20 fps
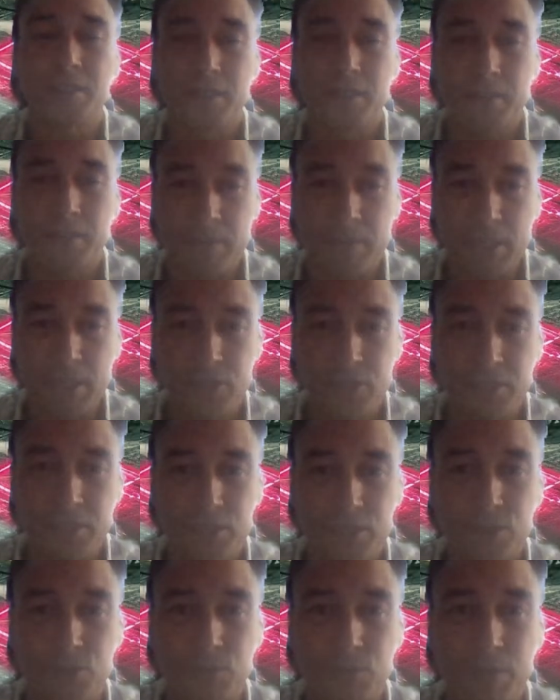
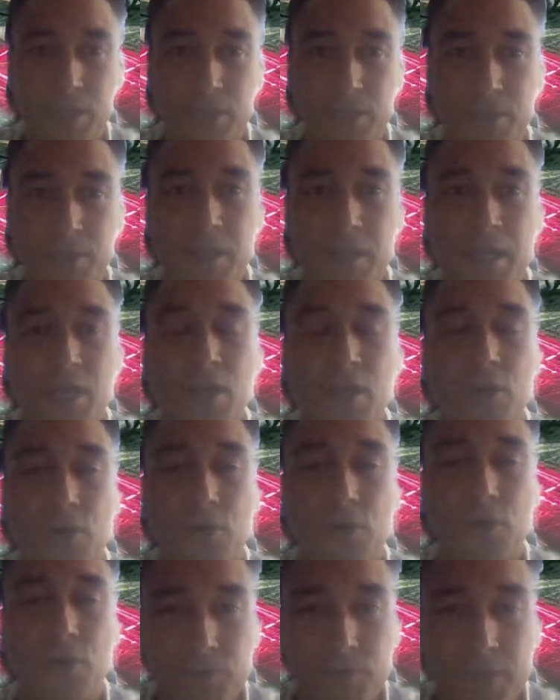automation to where
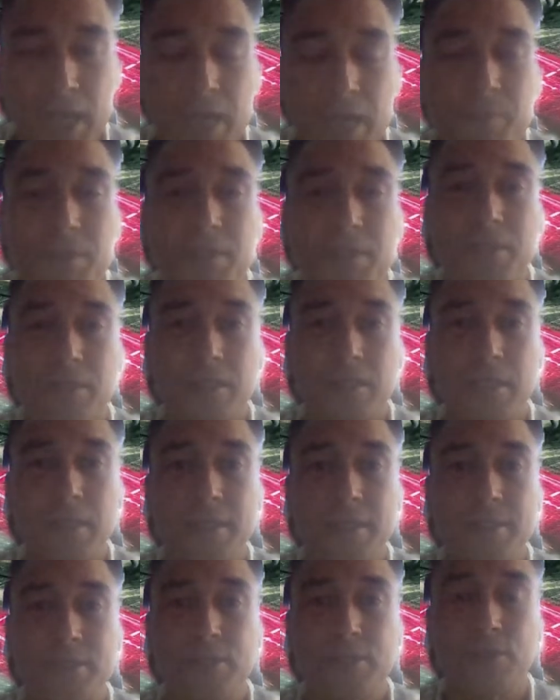all of your happy
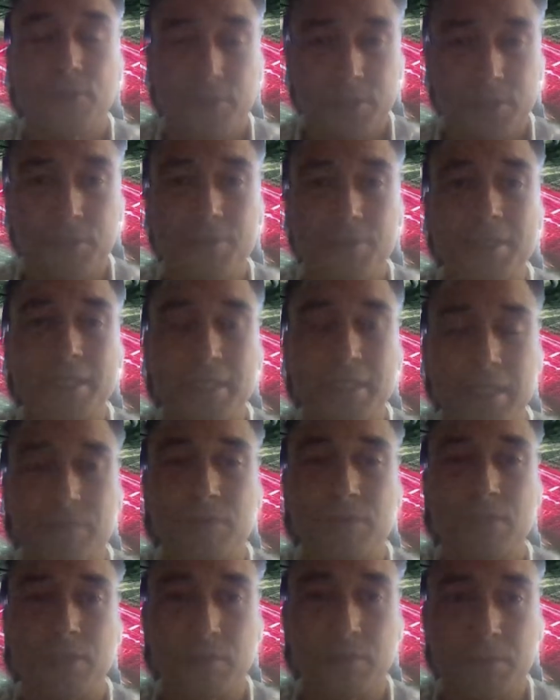clients are going to
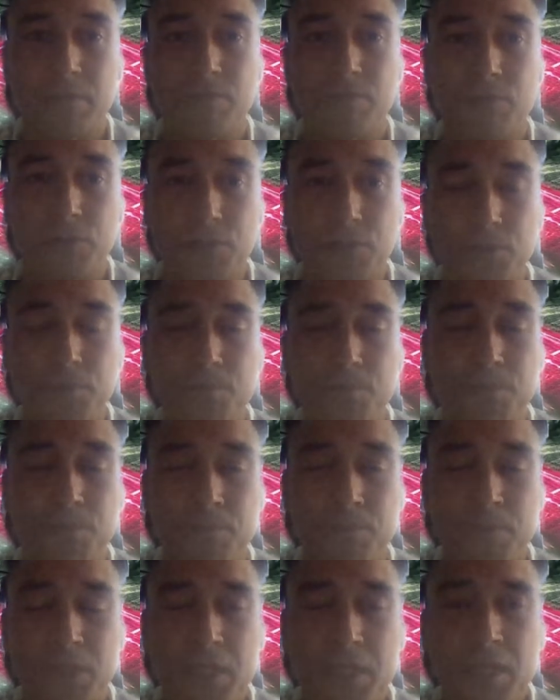give you a review.
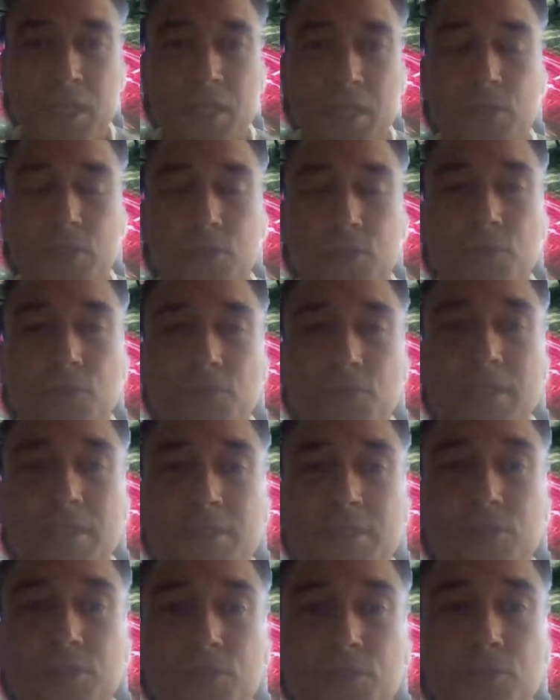The goal
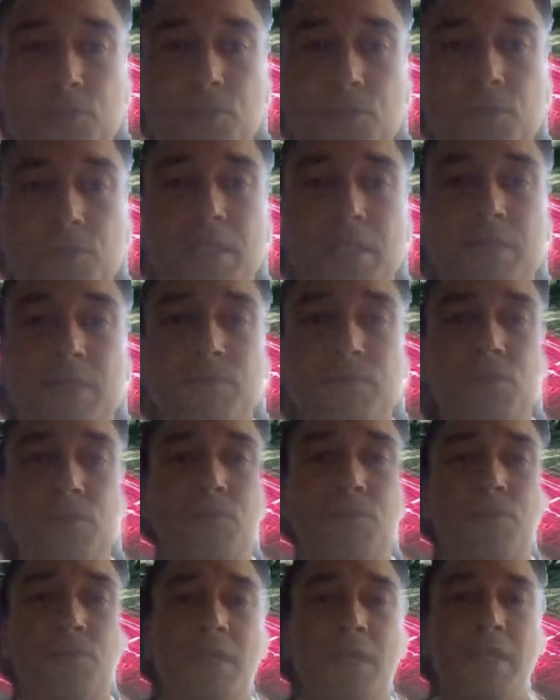is to give
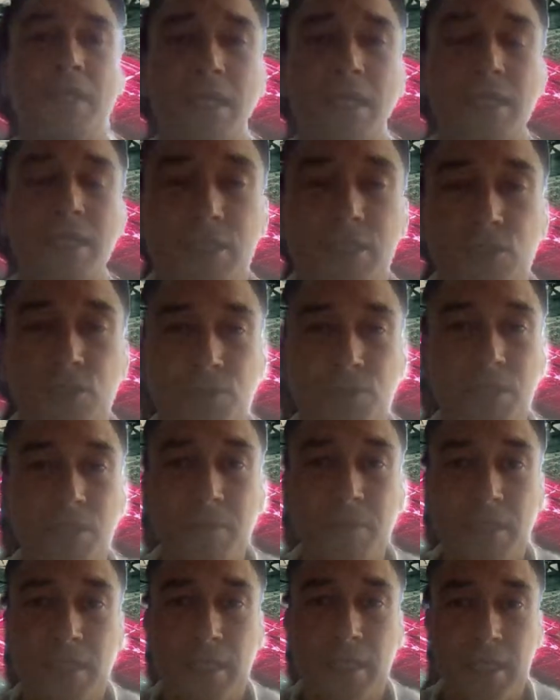you an
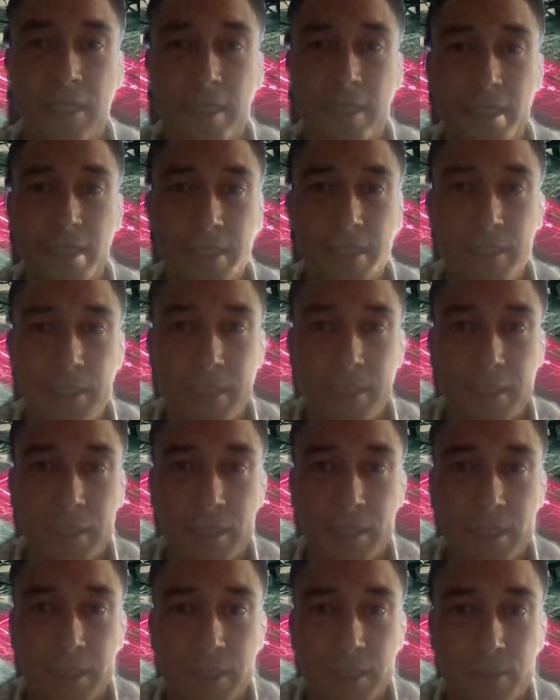extremely high
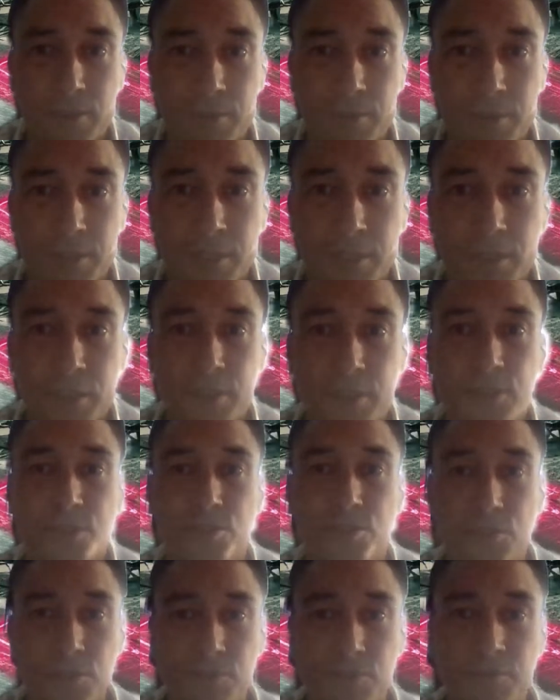
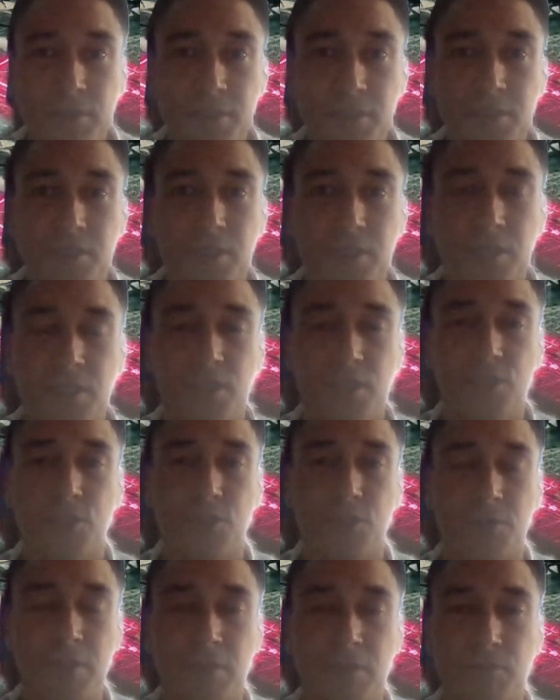service
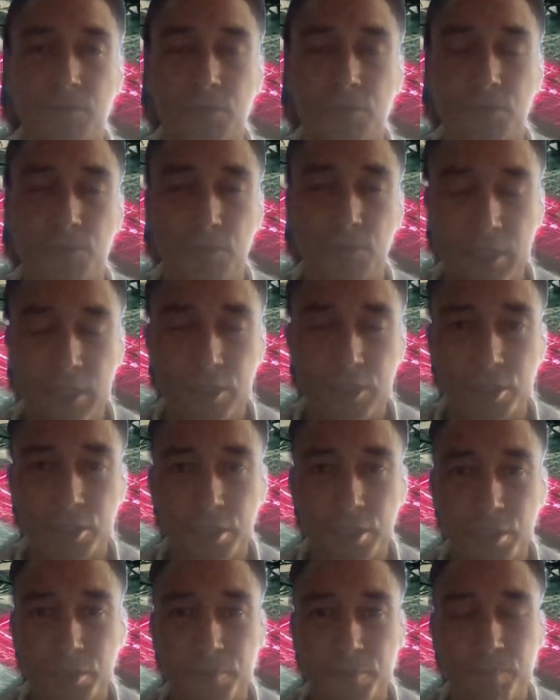to review
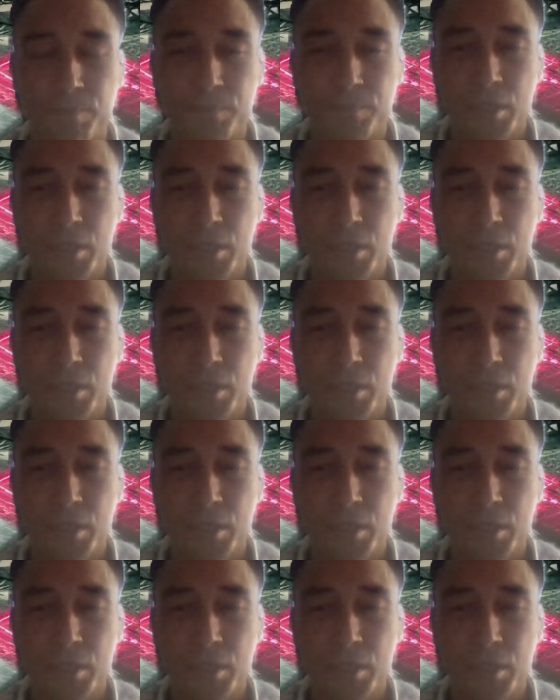ratio.